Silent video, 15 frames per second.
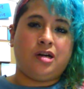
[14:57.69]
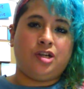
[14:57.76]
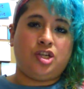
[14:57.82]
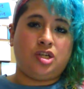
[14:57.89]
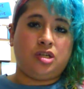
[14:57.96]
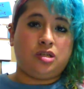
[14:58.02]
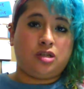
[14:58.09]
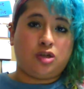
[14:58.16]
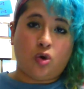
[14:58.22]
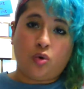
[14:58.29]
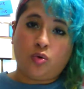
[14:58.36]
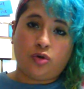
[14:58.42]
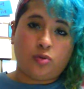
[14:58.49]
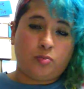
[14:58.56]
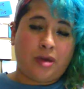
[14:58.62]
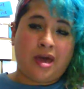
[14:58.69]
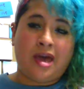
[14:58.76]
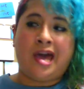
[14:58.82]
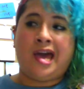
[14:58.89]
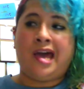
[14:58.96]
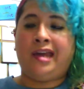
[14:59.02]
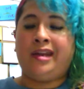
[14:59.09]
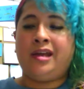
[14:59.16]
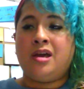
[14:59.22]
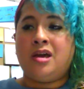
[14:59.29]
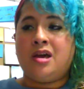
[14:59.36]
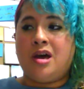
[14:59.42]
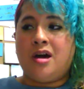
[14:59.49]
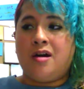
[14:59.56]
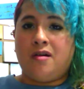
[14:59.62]
just go to bed.
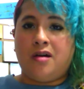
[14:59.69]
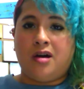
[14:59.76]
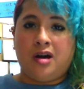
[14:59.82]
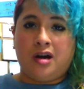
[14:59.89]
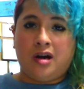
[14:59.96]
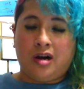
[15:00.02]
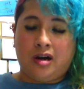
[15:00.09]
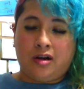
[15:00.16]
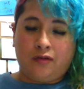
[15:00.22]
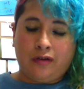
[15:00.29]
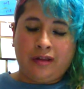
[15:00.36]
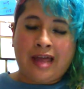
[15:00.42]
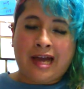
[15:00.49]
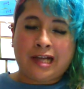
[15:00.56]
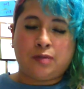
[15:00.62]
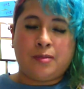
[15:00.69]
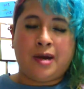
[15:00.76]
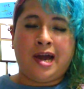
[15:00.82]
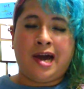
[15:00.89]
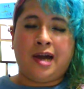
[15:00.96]
relax my